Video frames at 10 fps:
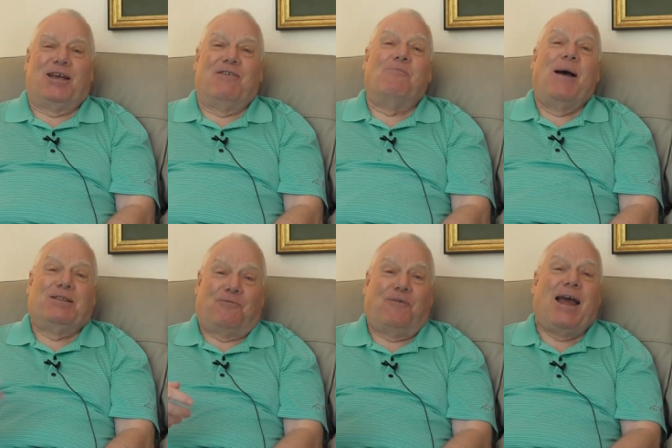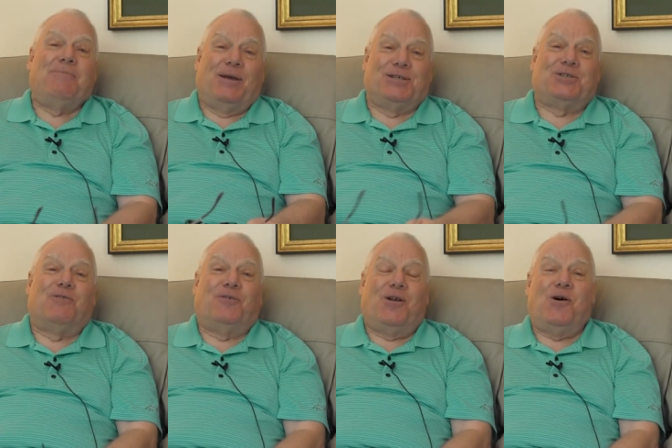so I give them out to family and
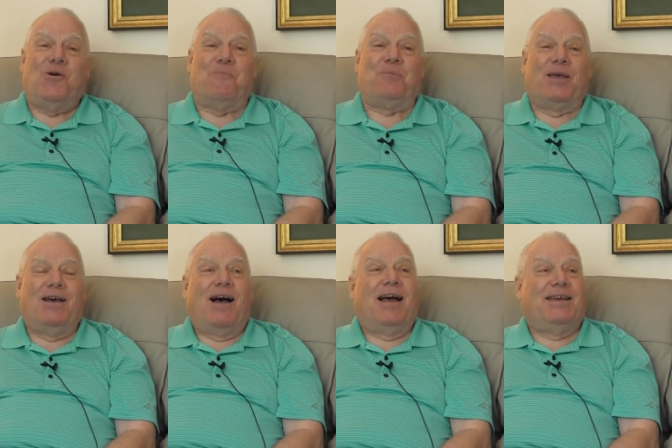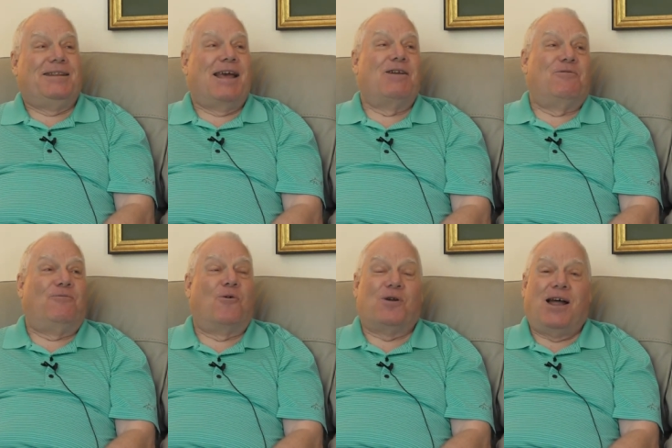stuff at home. I get down
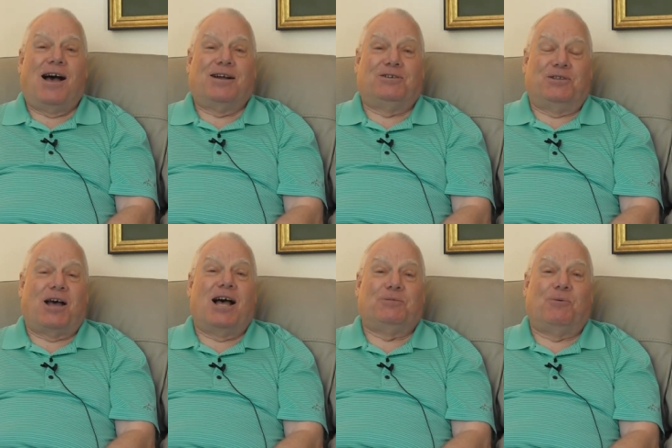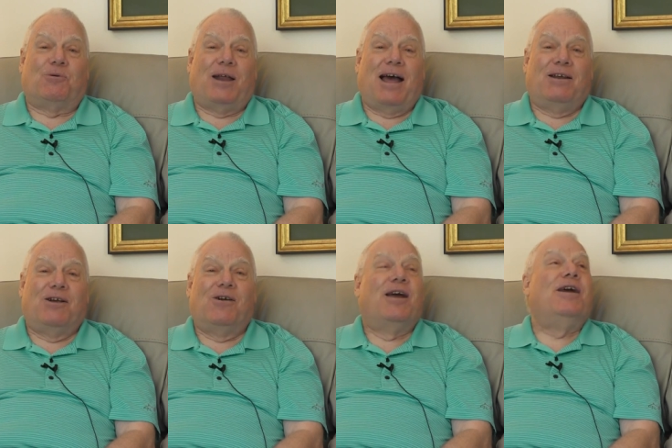to Fort Knox at the hospital
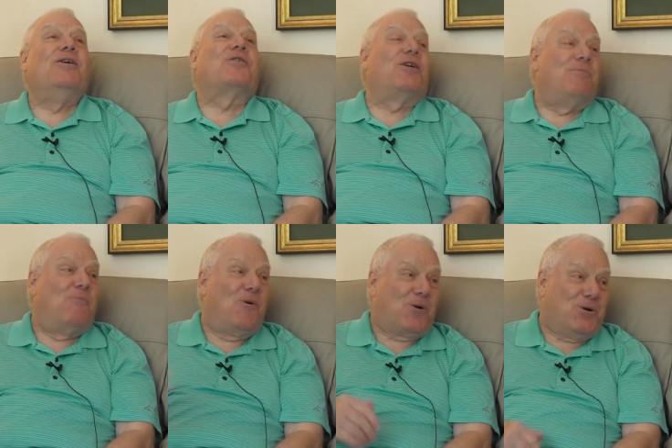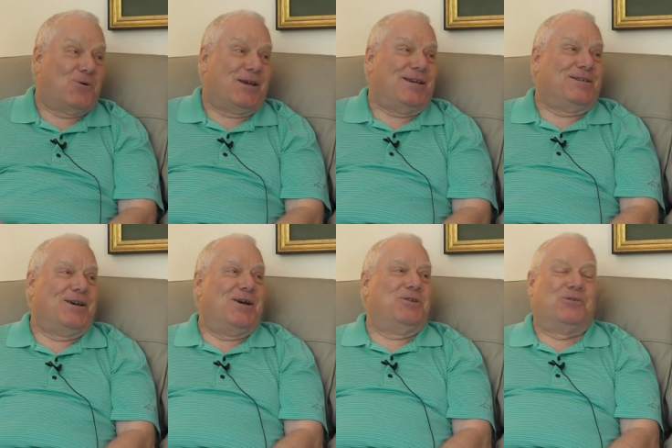down there. Here come more
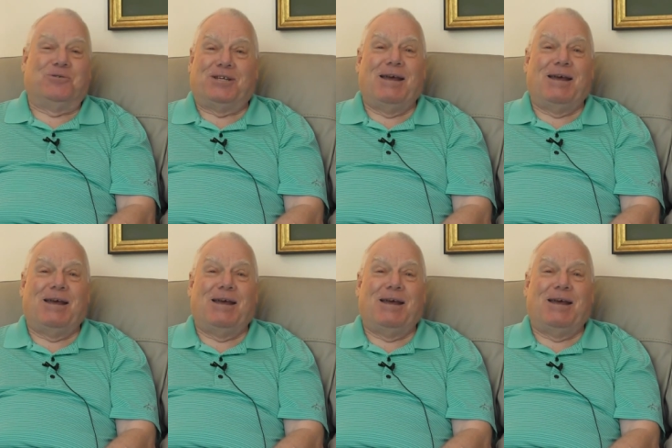cookies. So